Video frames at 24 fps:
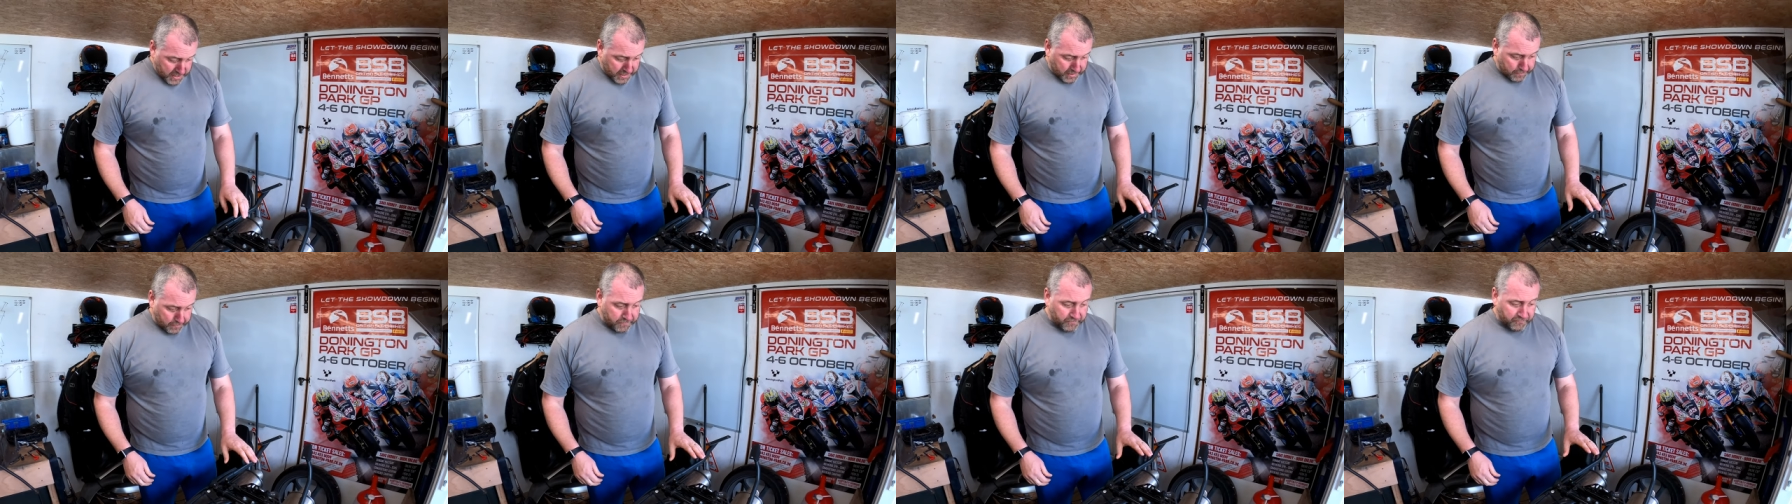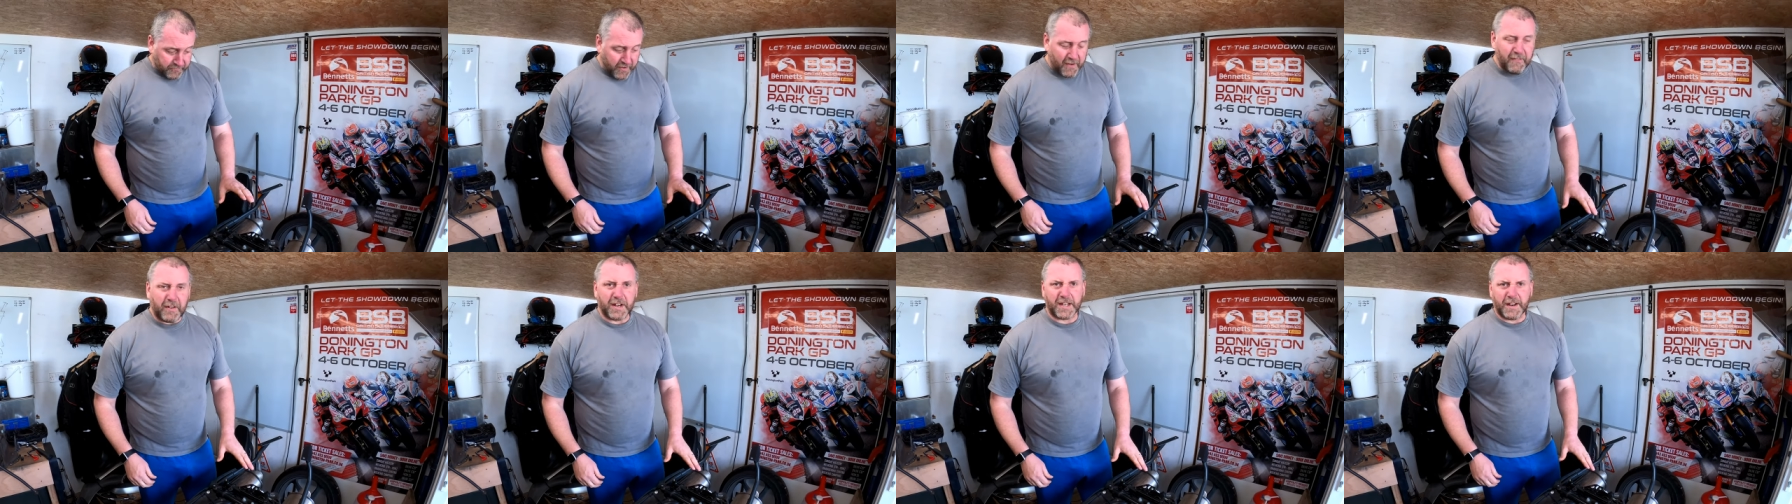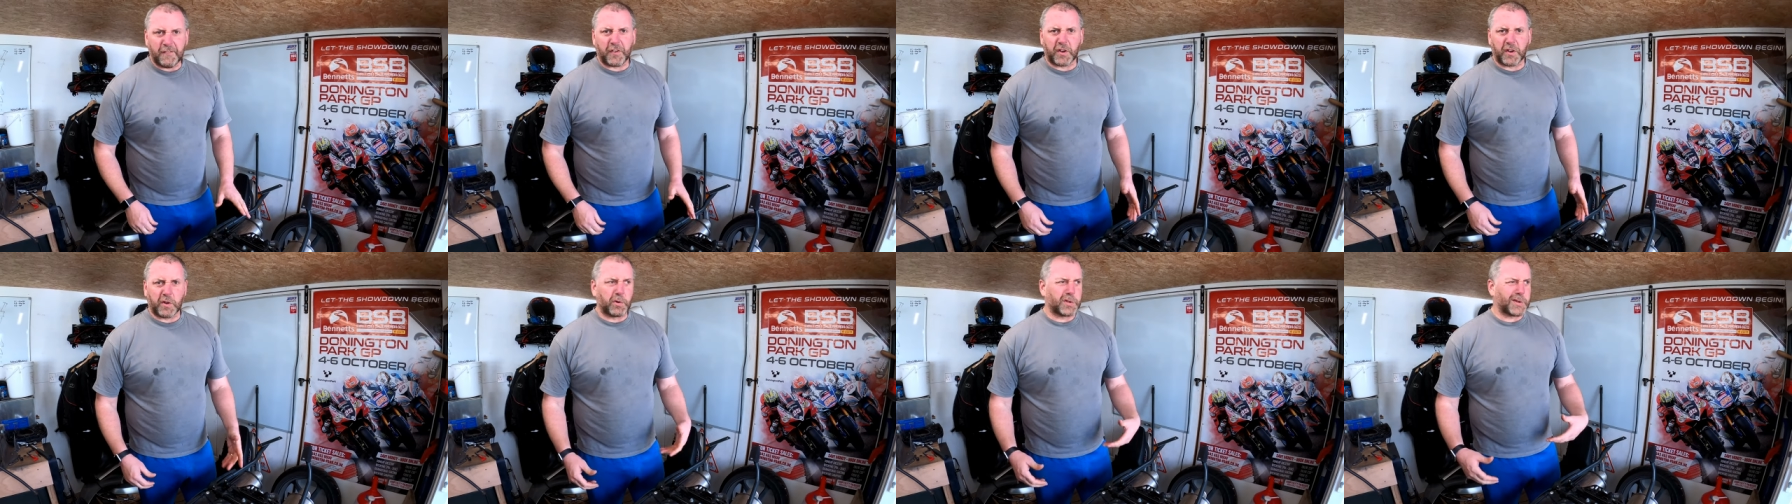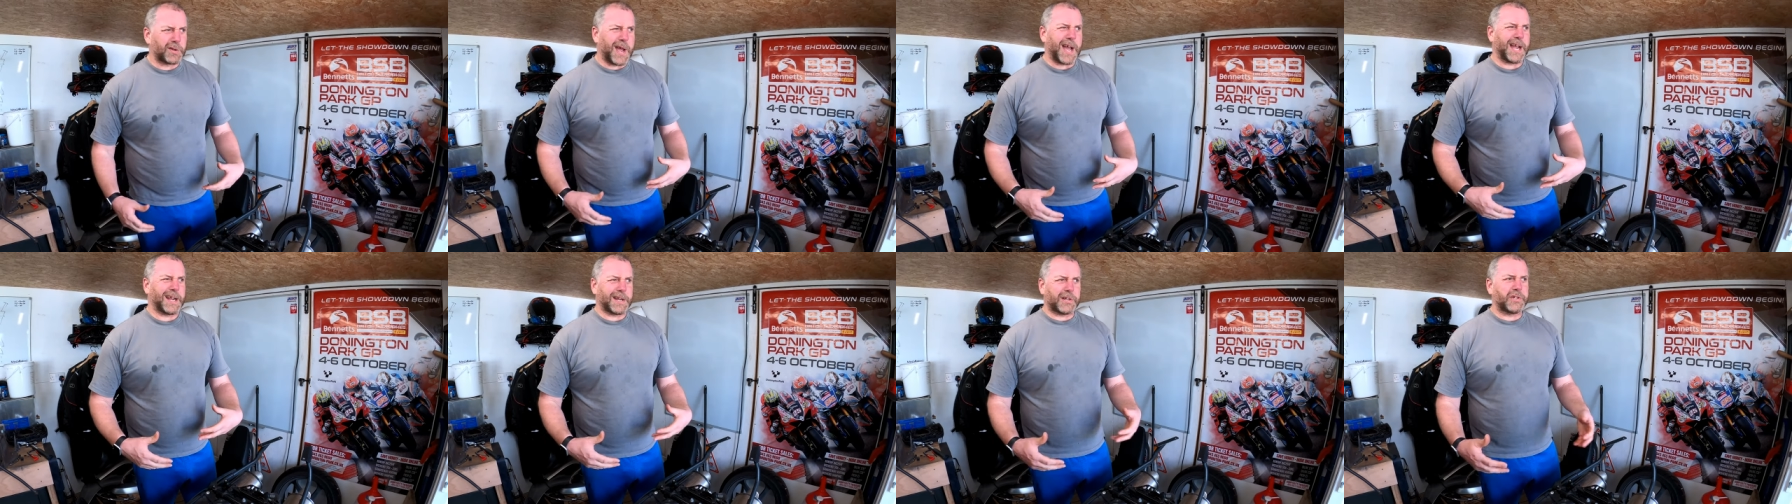Um, very
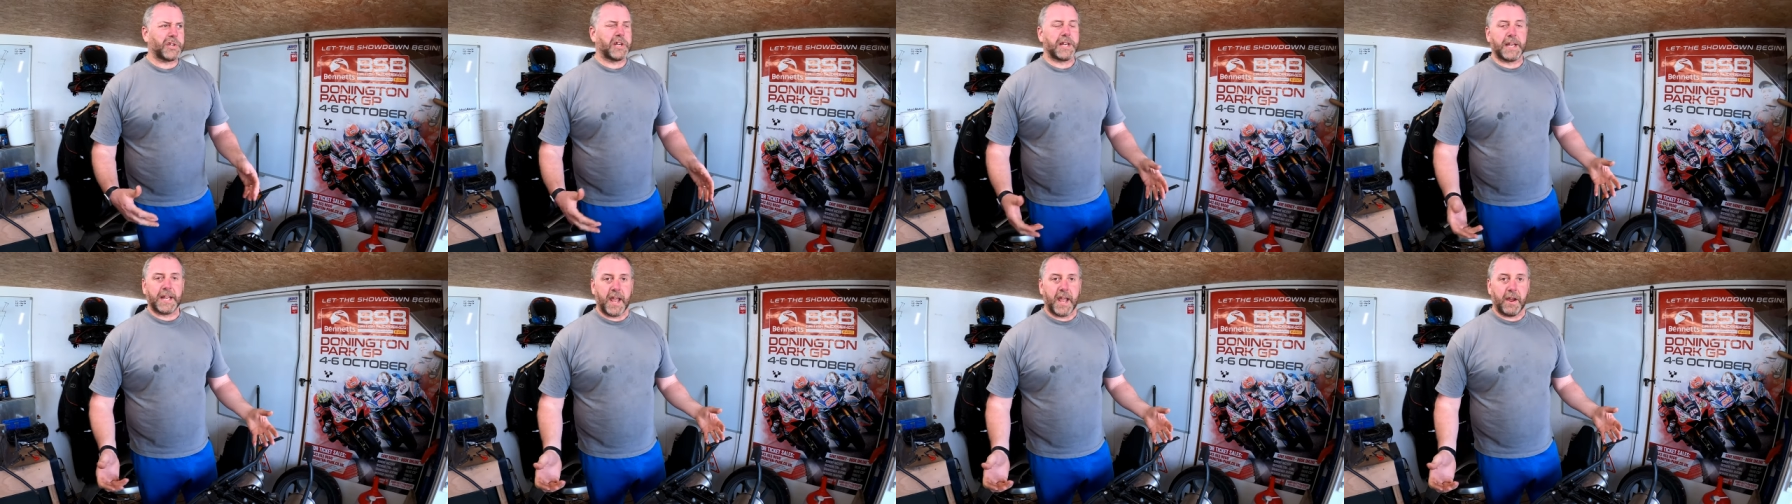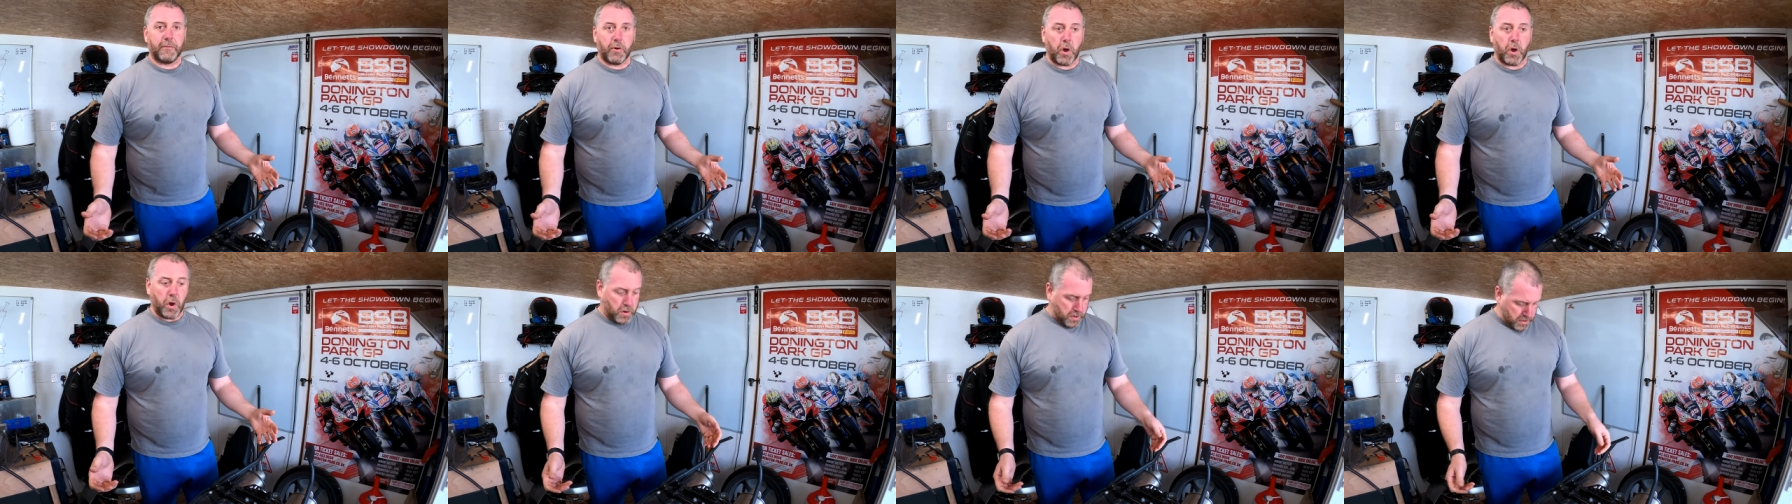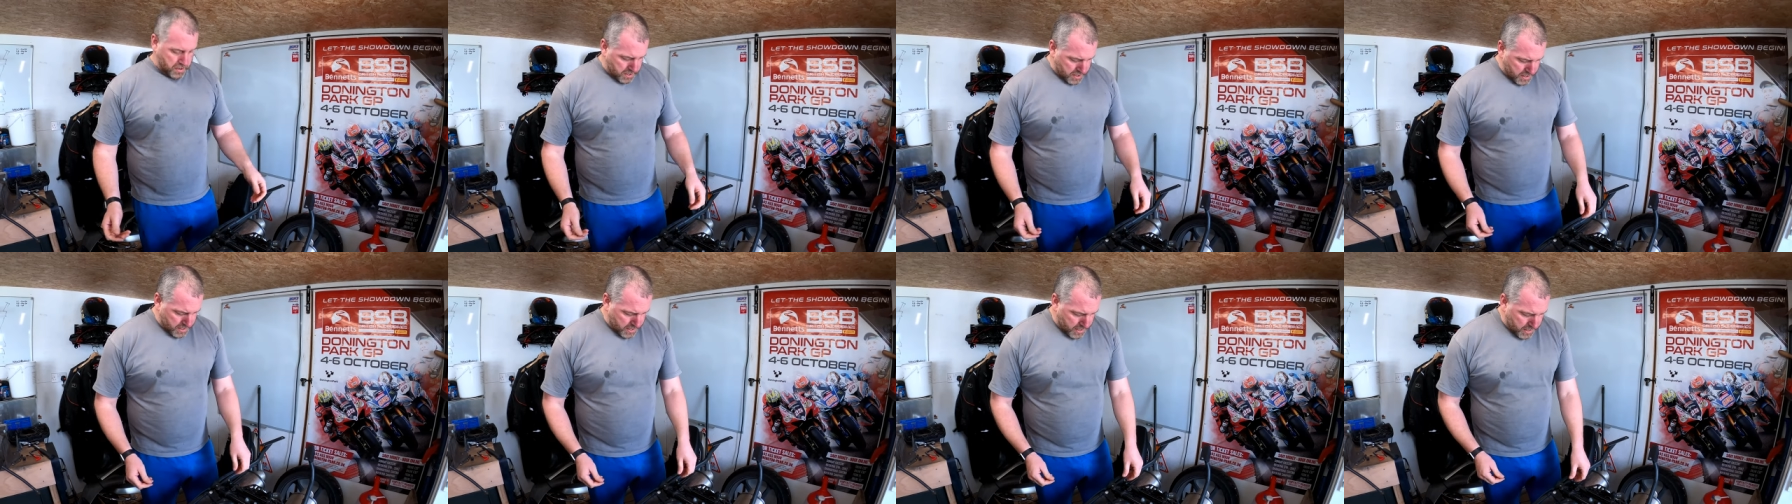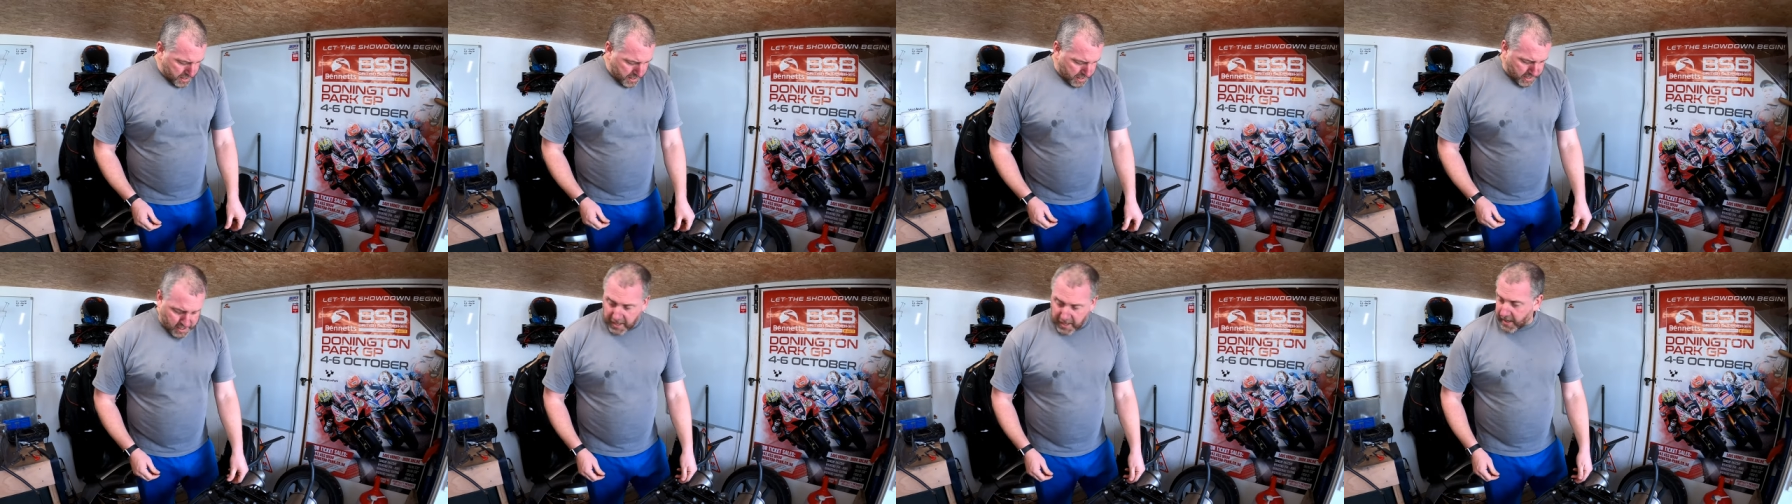difficult to actually get wrong,
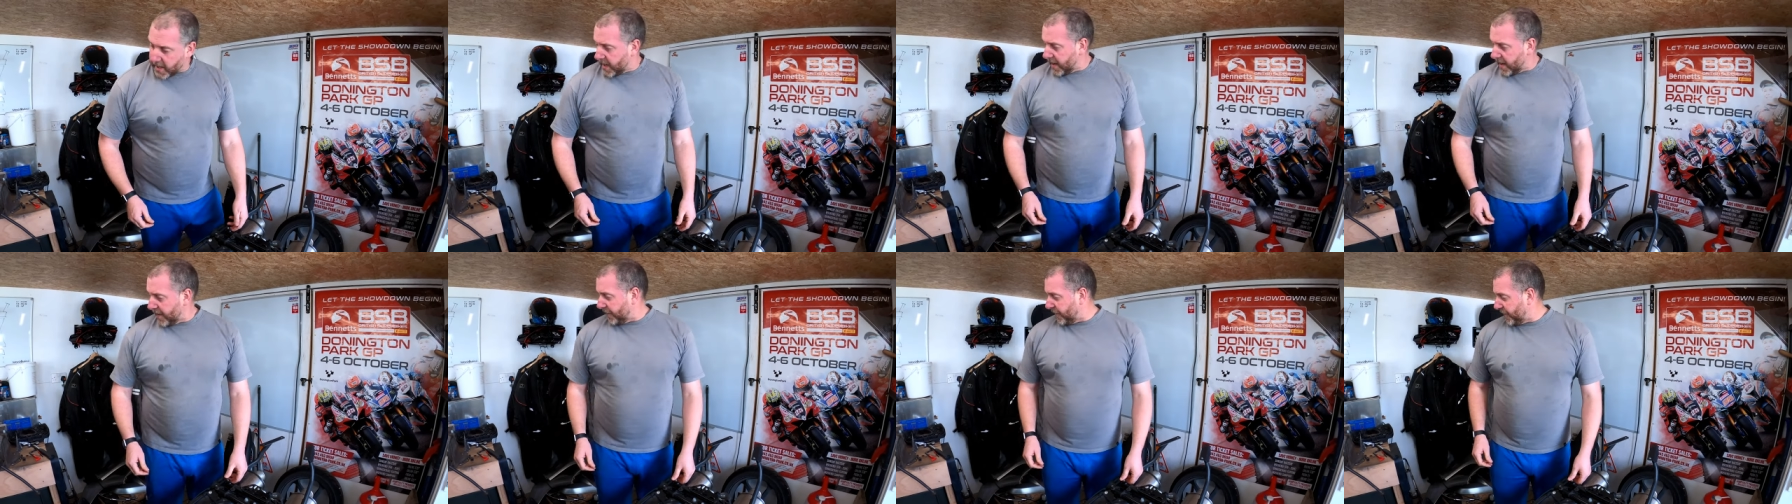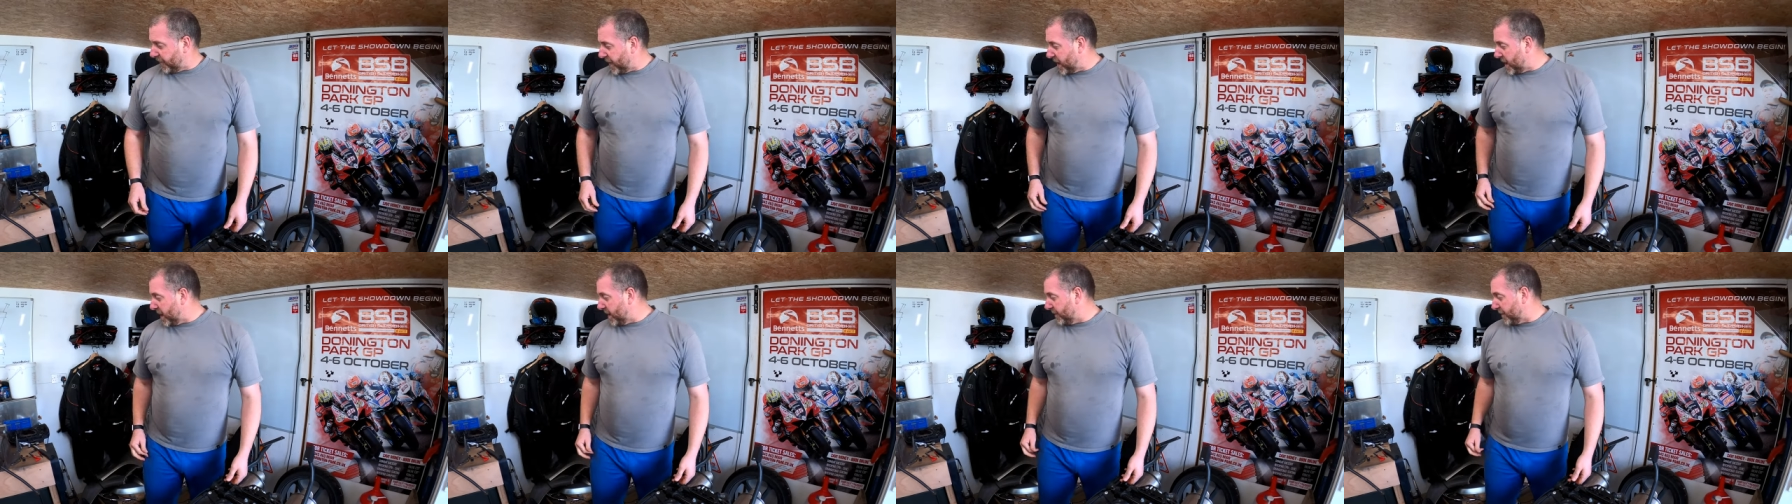uh, if, uh,